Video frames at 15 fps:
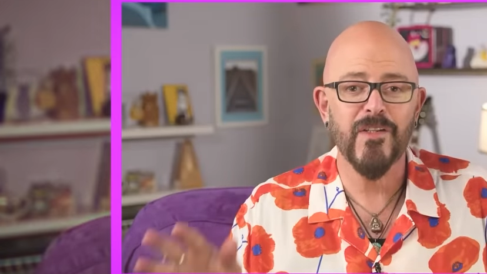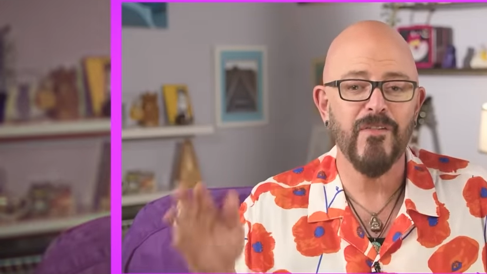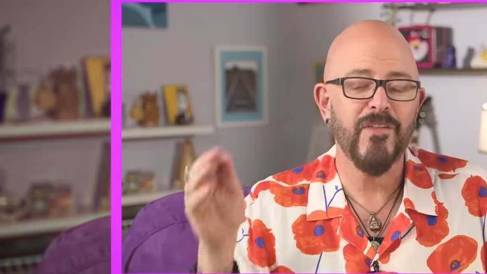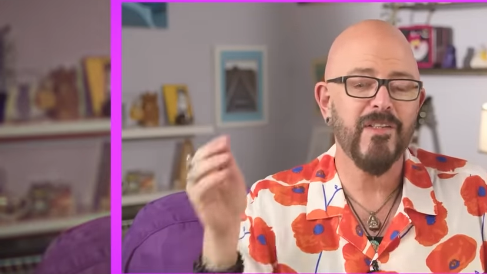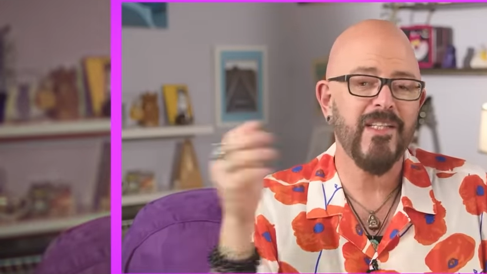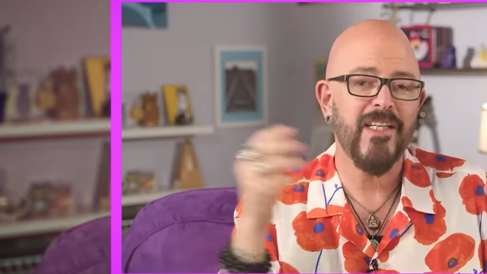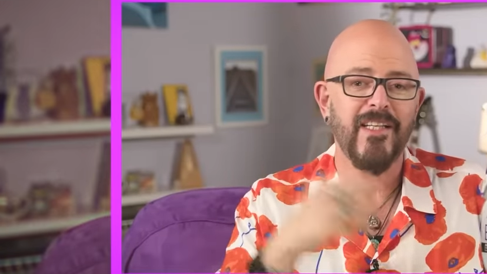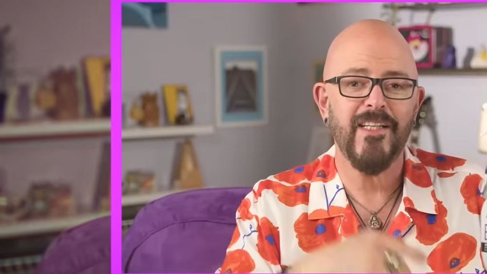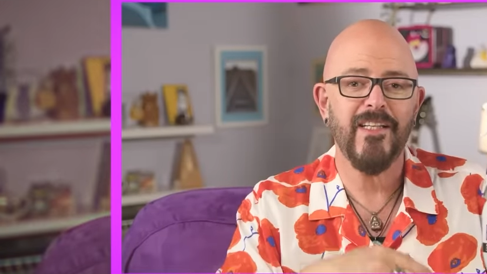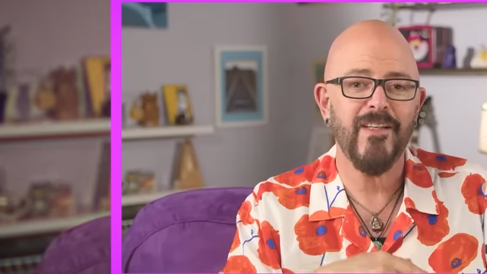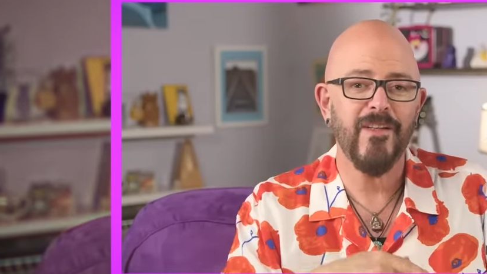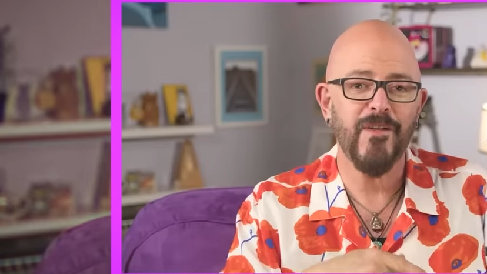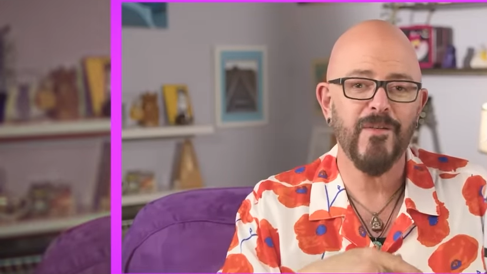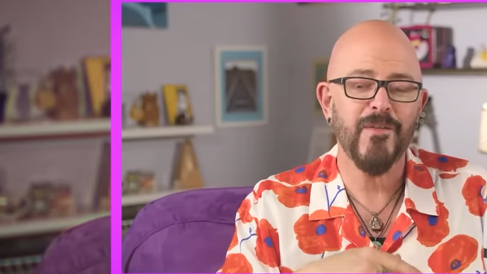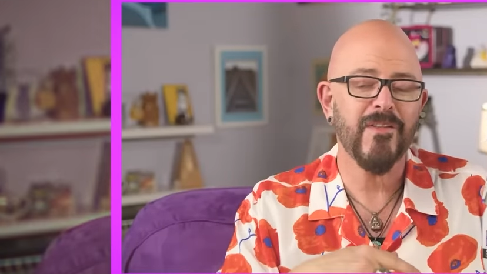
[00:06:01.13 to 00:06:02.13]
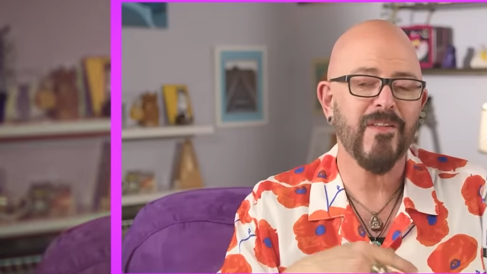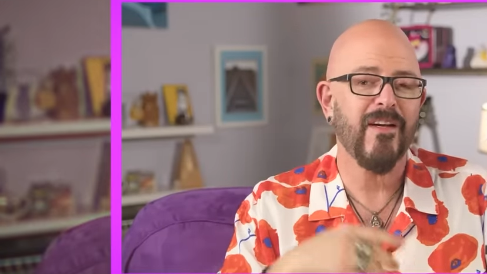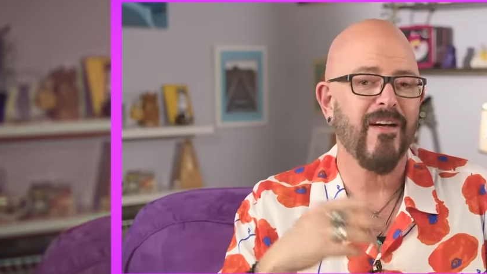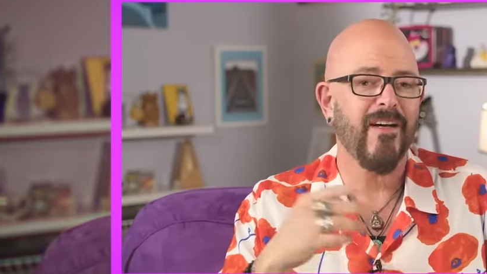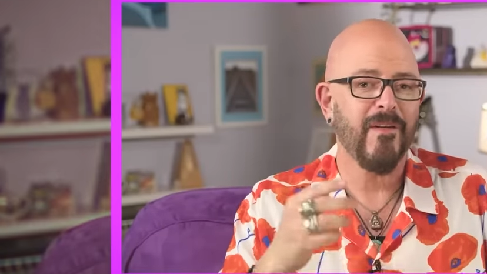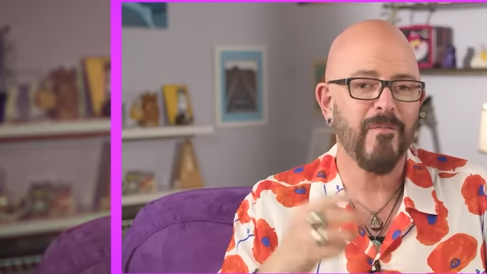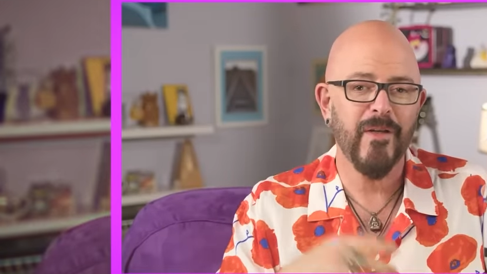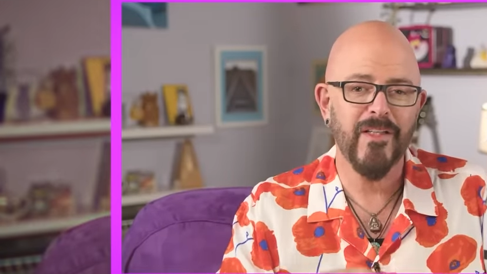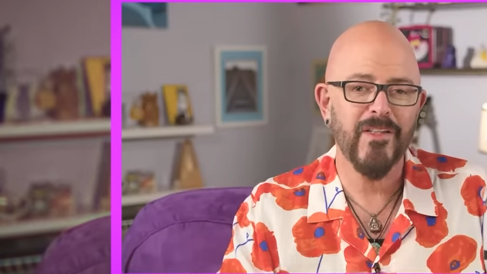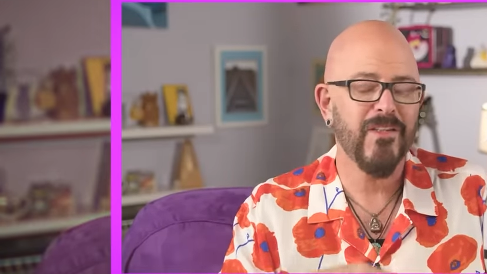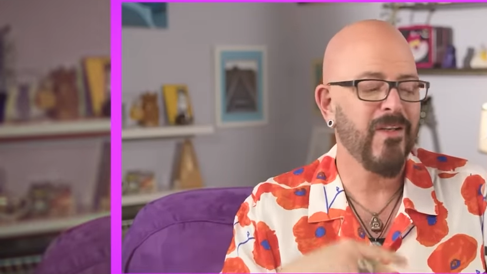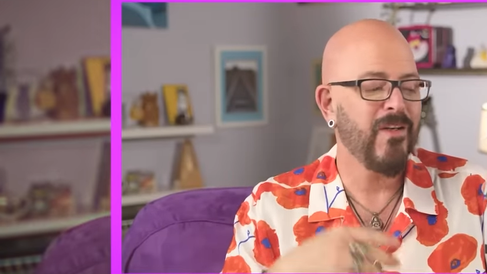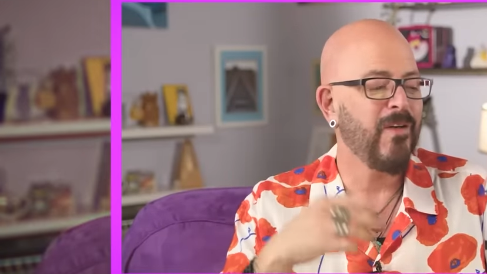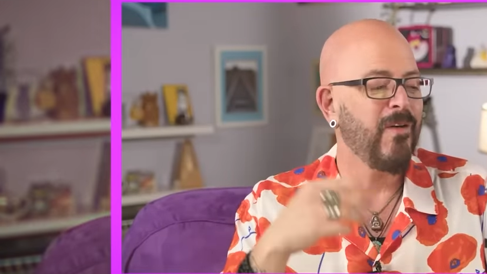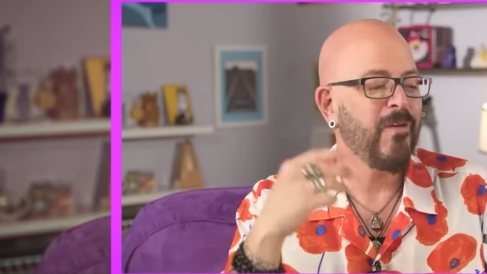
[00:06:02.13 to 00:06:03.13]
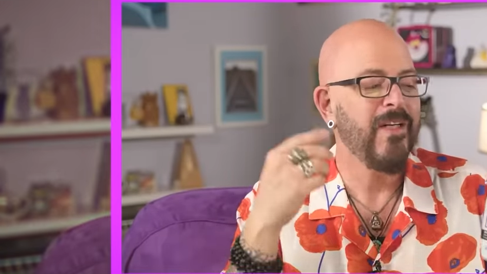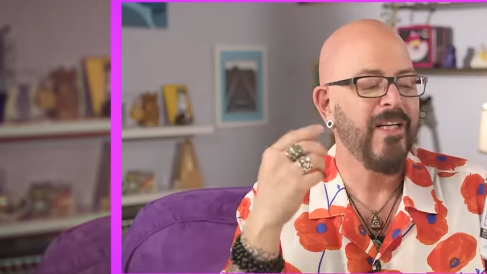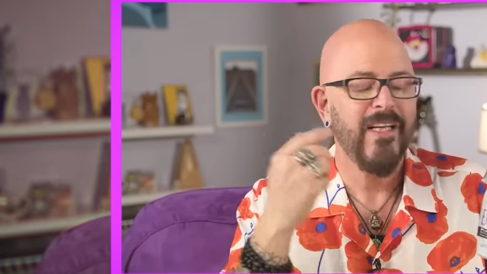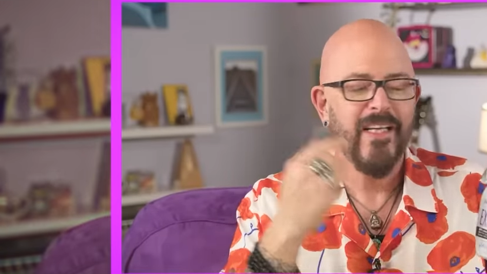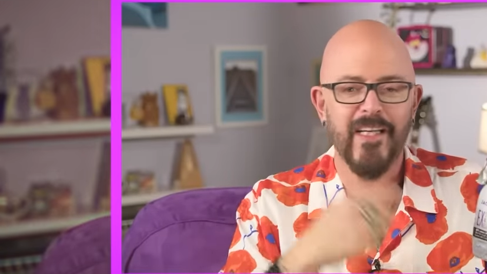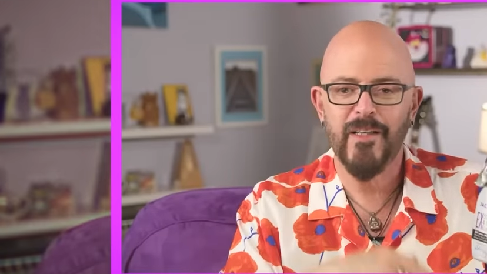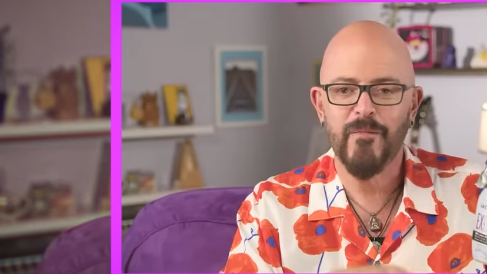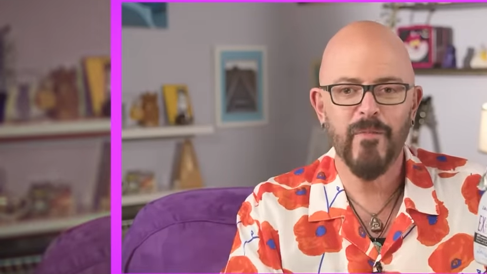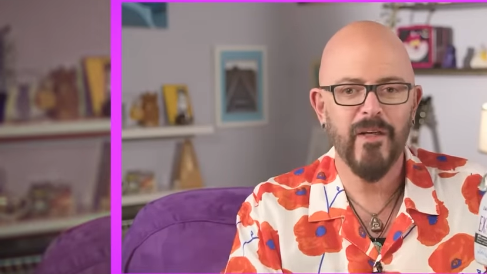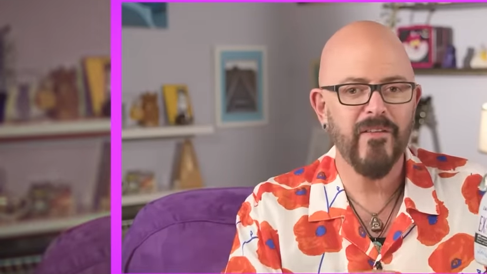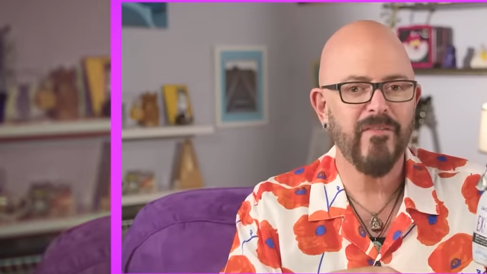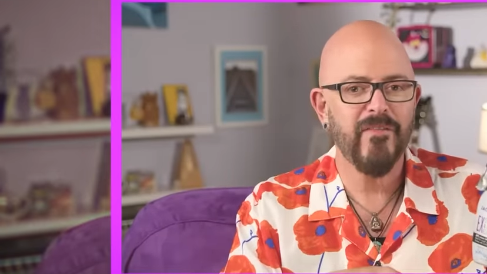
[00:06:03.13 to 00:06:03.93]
You've seen it used on my show, in my